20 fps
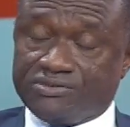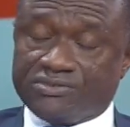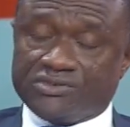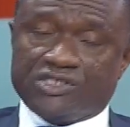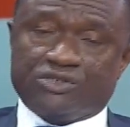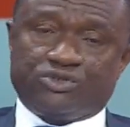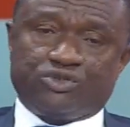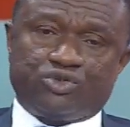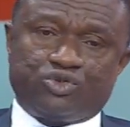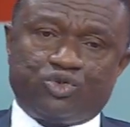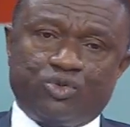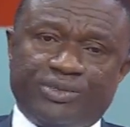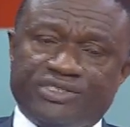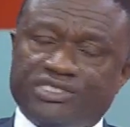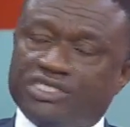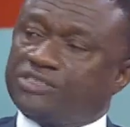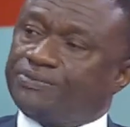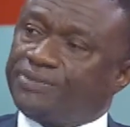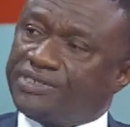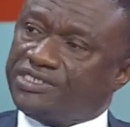There's so much
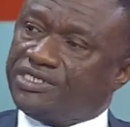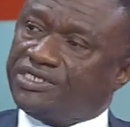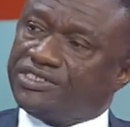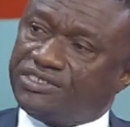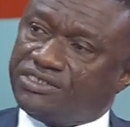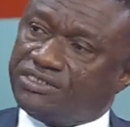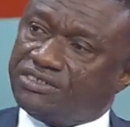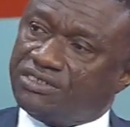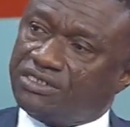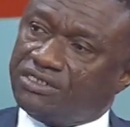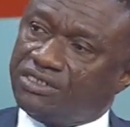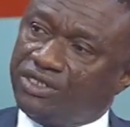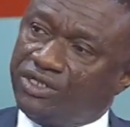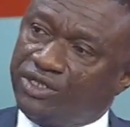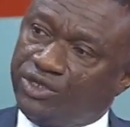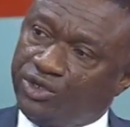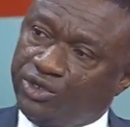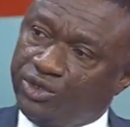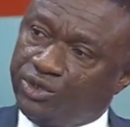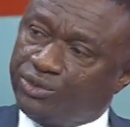expectation,
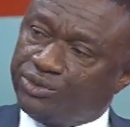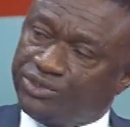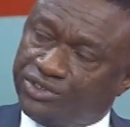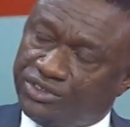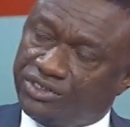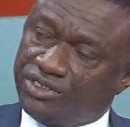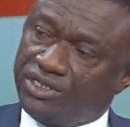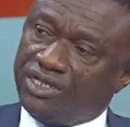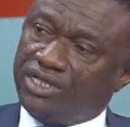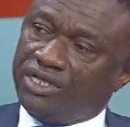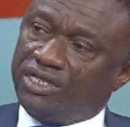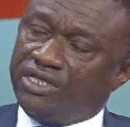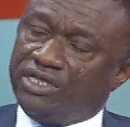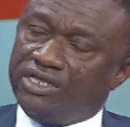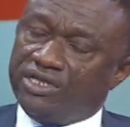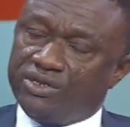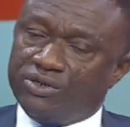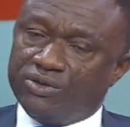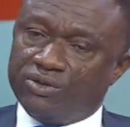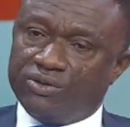huge,
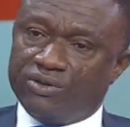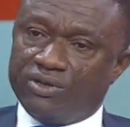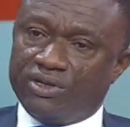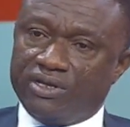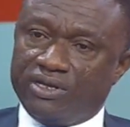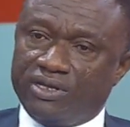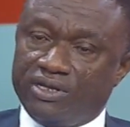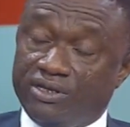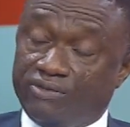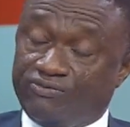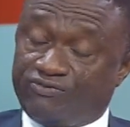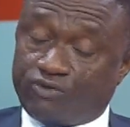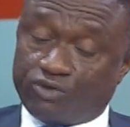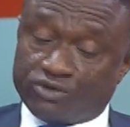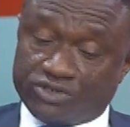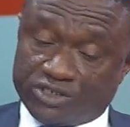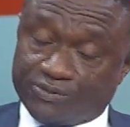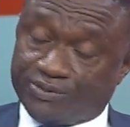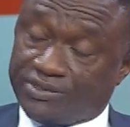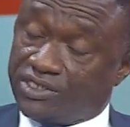of course,
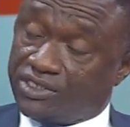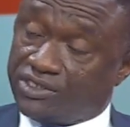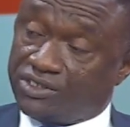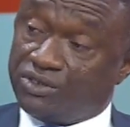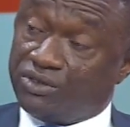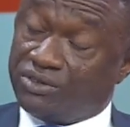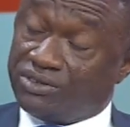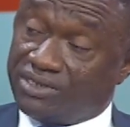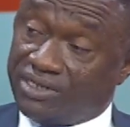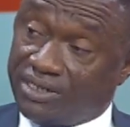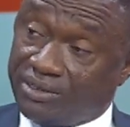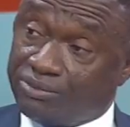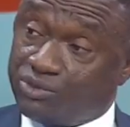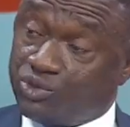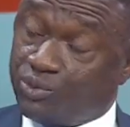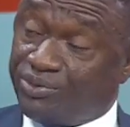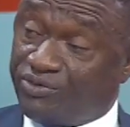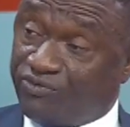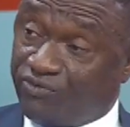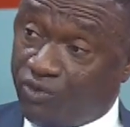expectation on them to
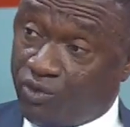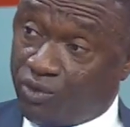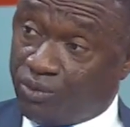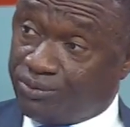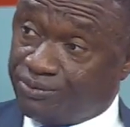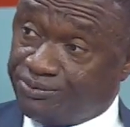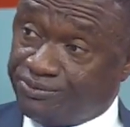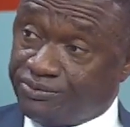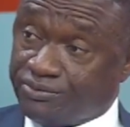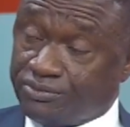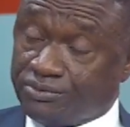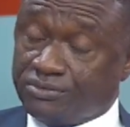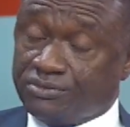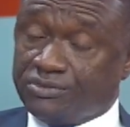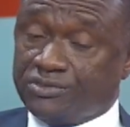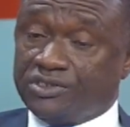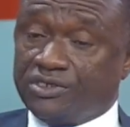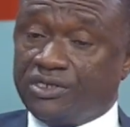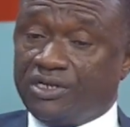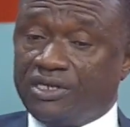perform.
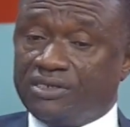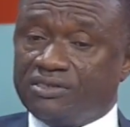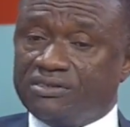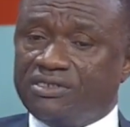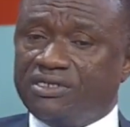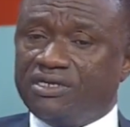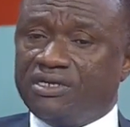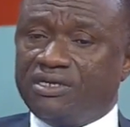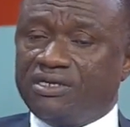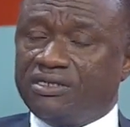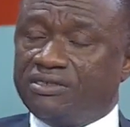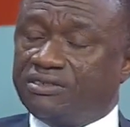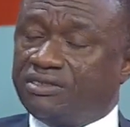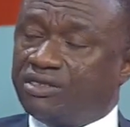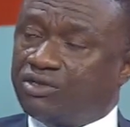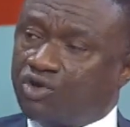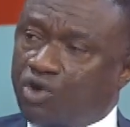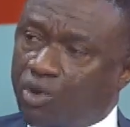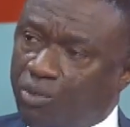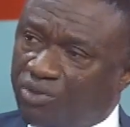The
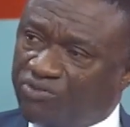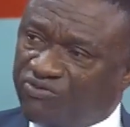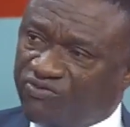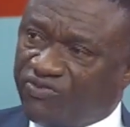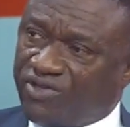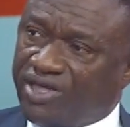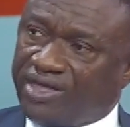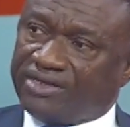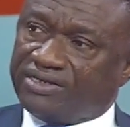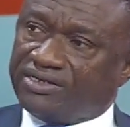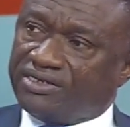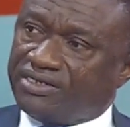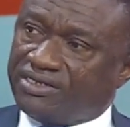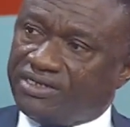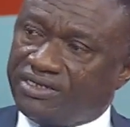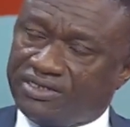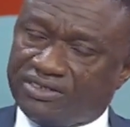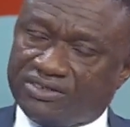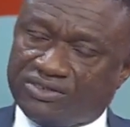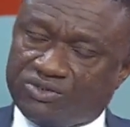common fund
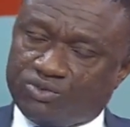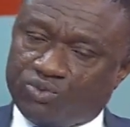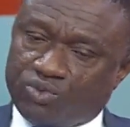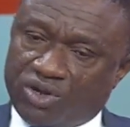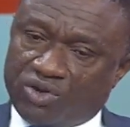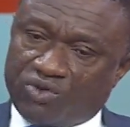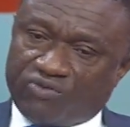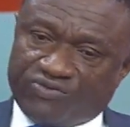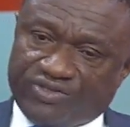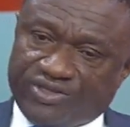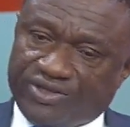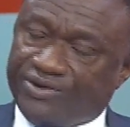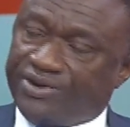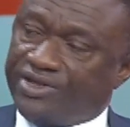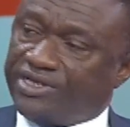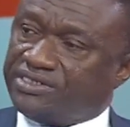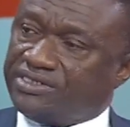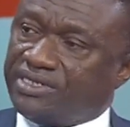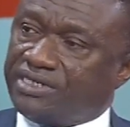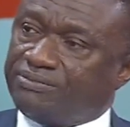is one of the
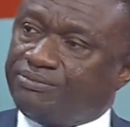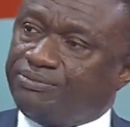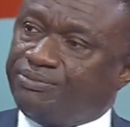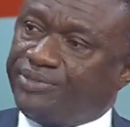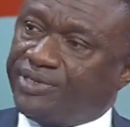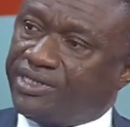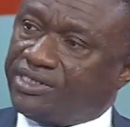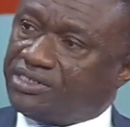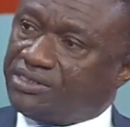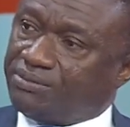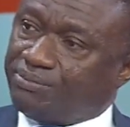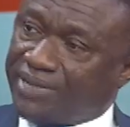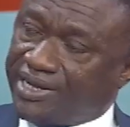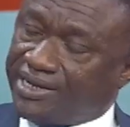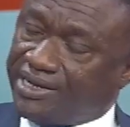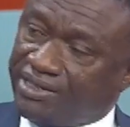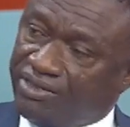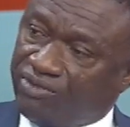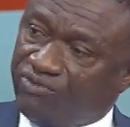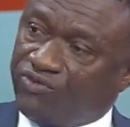areas that brings
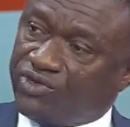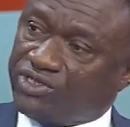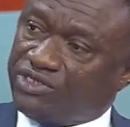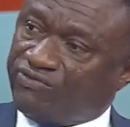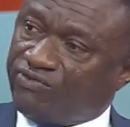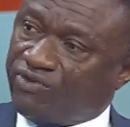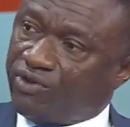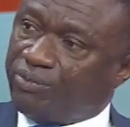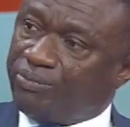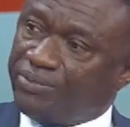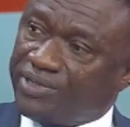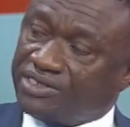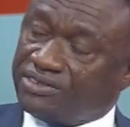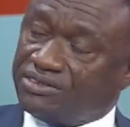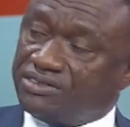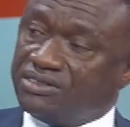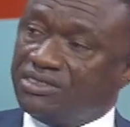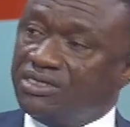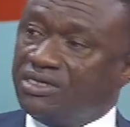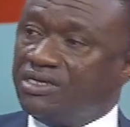money for
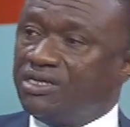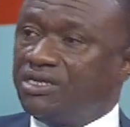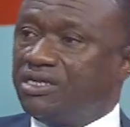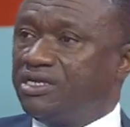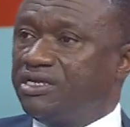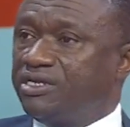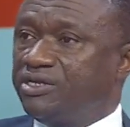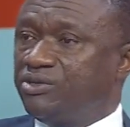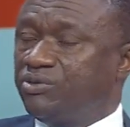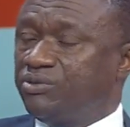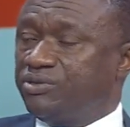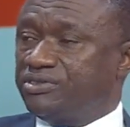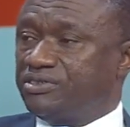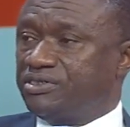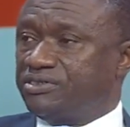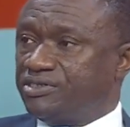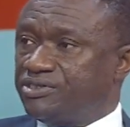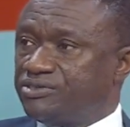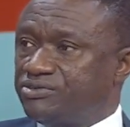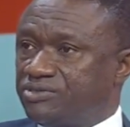development, in the
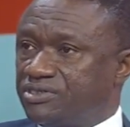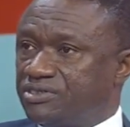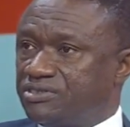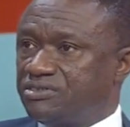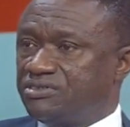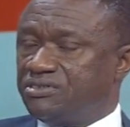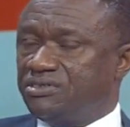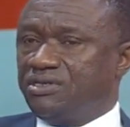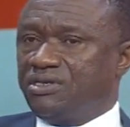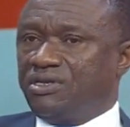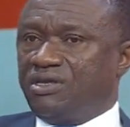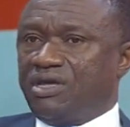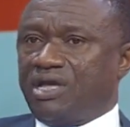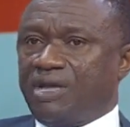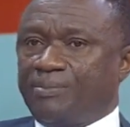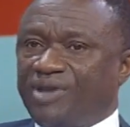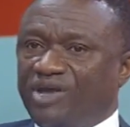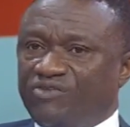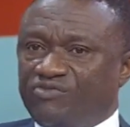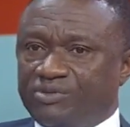district.
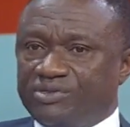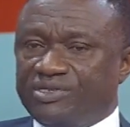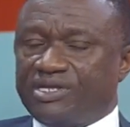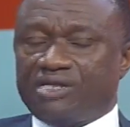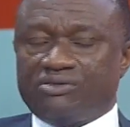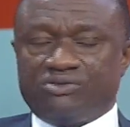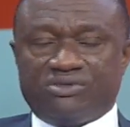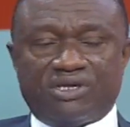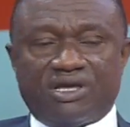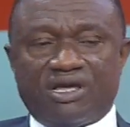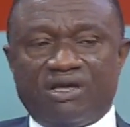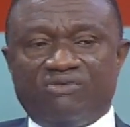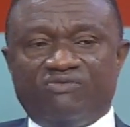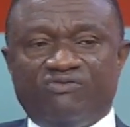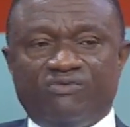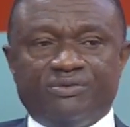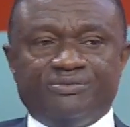Apart from that, we have